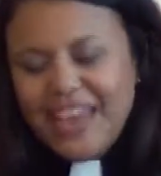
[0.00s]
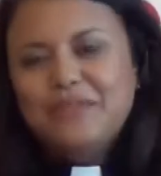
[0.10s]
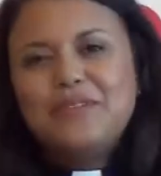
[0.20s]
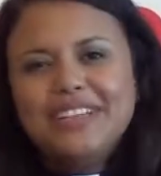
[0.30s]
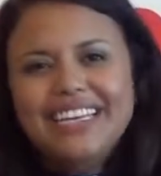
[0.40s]

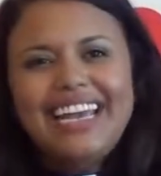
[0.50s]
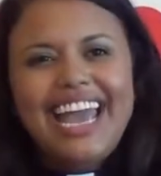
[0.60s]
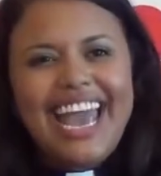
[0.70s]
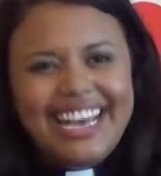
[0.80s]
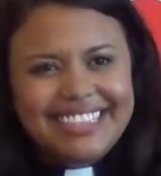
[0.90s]
It
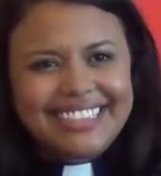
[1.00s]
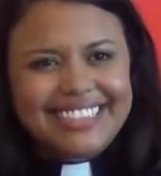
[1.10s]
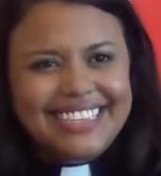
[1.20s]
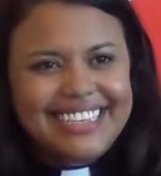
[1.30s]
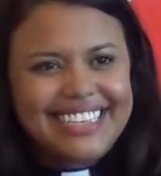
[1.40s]
really
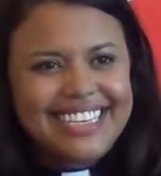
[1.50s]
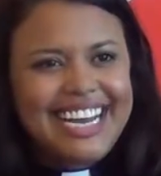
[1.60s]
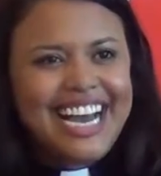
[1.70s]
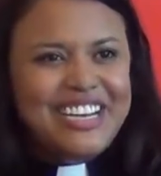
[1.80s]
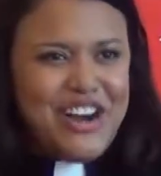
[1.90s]
is
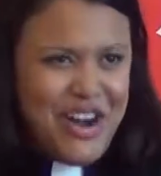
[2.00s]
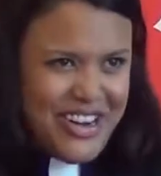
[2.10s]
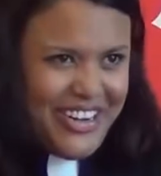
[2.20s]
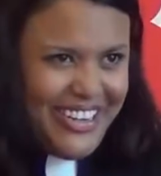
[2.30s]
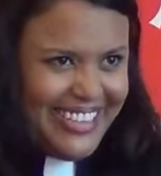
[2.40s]
an
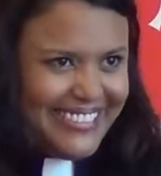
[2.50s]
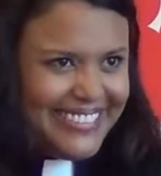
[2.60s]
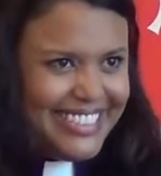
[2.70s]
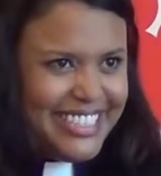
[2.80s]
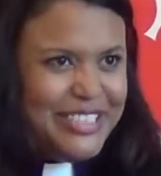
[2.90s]
honor
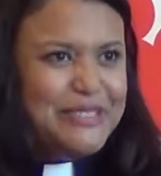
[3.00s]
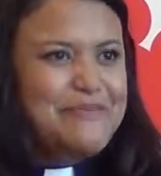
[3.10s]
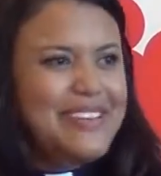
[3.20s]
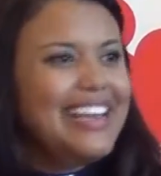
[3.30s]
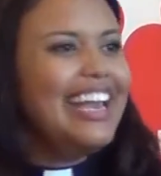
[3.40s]
to
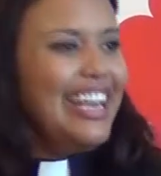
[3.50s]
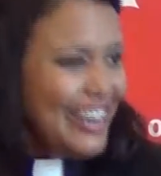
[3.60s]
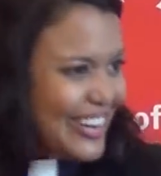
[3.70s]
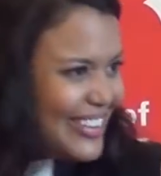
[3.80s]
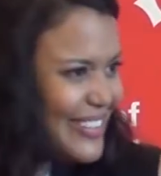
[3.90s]
be
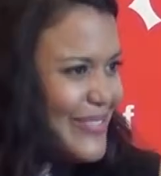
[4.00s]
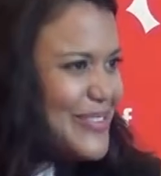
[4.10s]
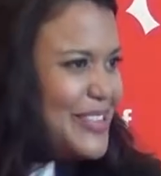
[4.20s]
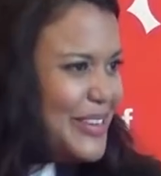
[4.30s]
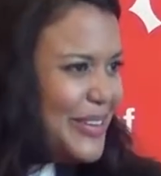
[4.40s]
here
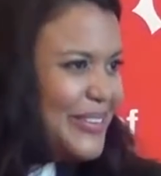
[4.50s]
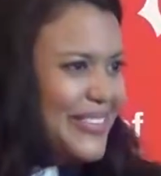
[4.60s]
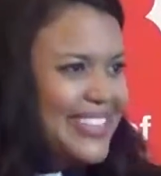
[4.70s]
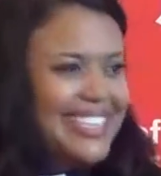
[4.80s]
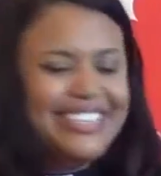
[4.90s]
with
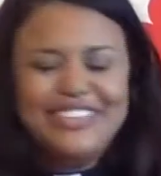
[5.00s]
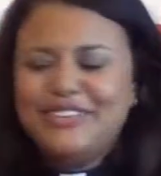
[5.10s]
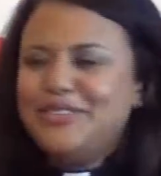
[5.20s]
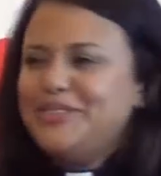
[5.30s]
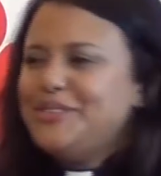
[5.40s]
you
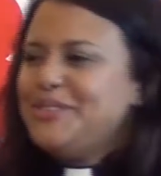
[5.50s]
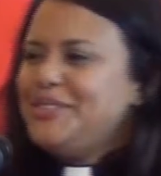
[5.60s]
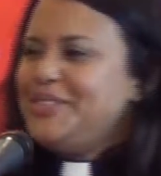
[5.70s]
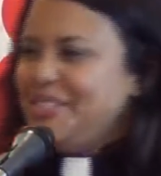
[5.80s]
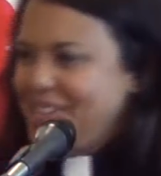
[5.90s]

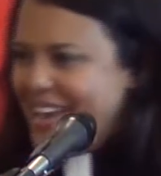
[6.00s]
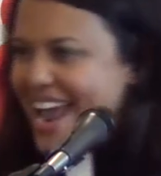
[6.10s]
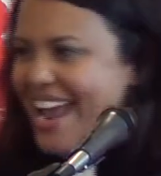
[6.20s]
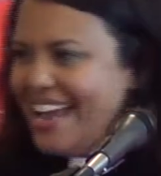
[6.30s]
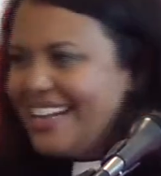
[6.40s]

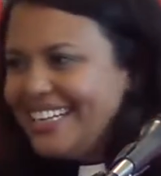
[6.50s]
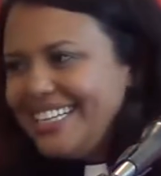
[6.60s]
today.